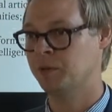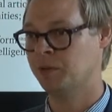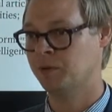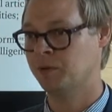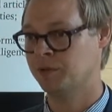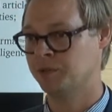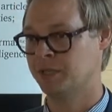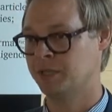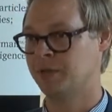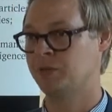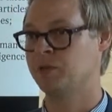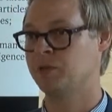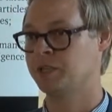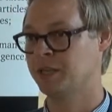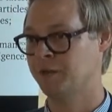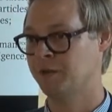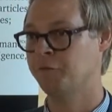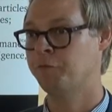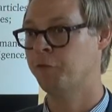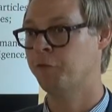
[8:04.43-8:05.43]
because they will
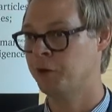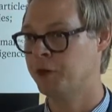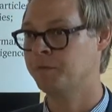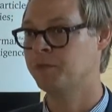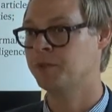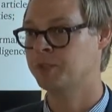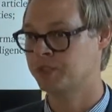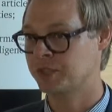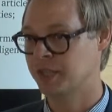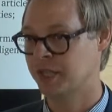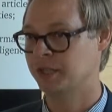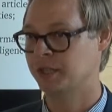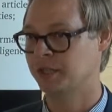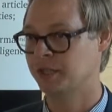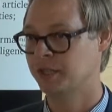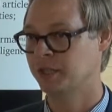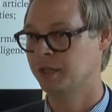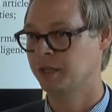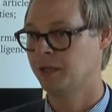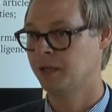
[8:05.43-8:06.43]
save 30%
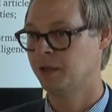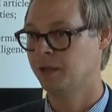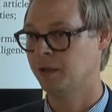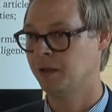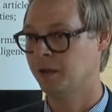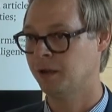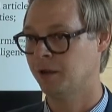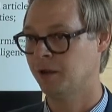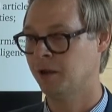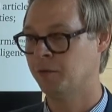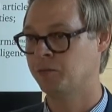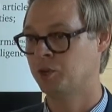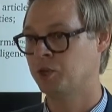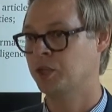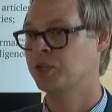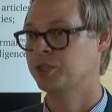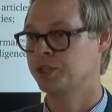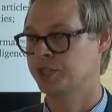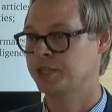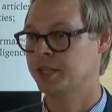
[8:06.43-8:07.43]
on
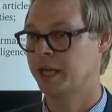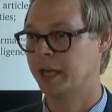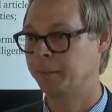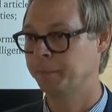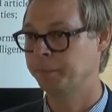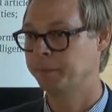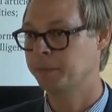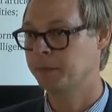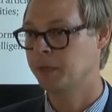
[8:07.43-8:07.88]
production time.